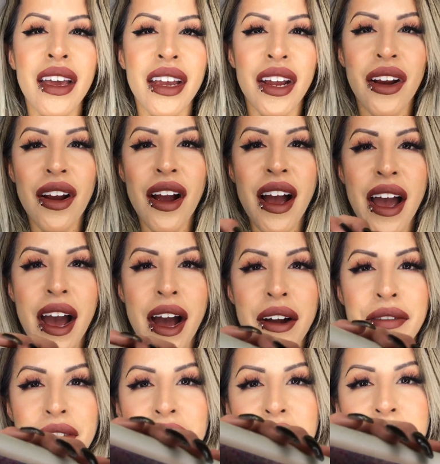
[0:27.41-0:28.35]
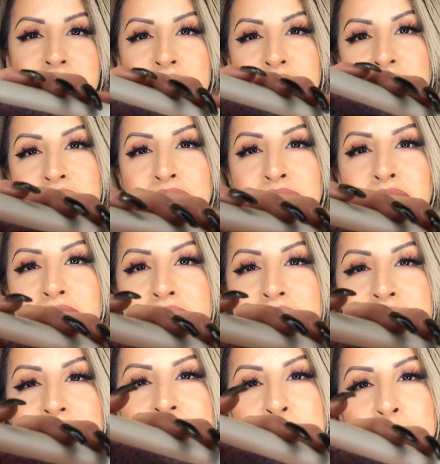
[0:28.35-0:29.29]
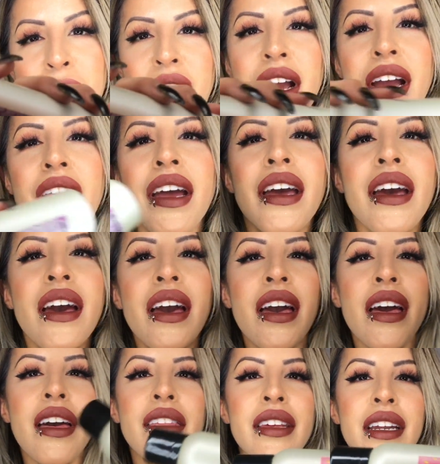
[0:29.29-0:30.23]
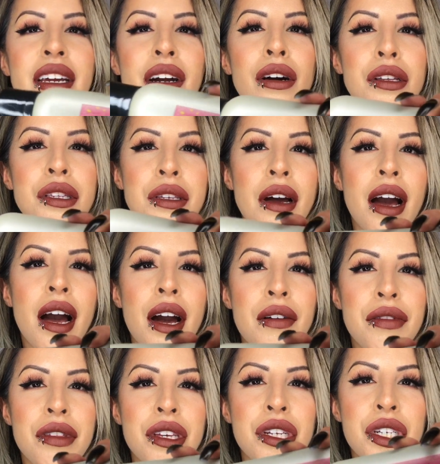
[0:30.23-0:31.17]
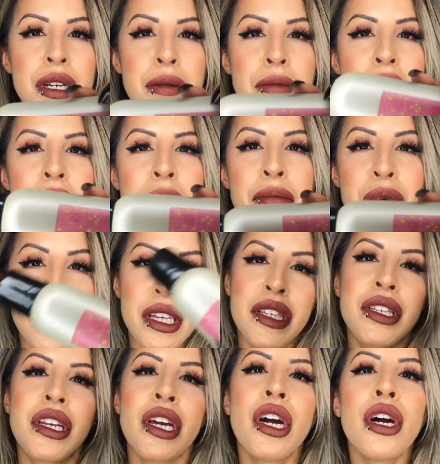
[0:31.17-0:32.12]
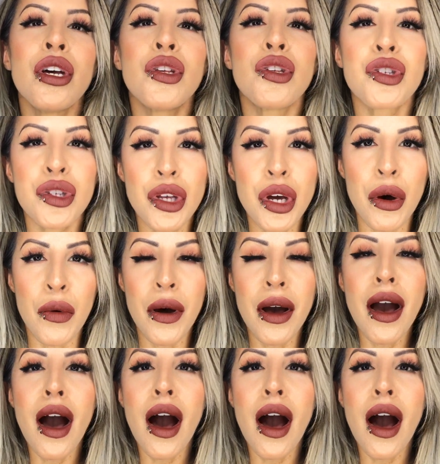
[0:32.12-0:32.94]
Here I have the Texturizing Spray, and then I also have the Shimmery Mist. So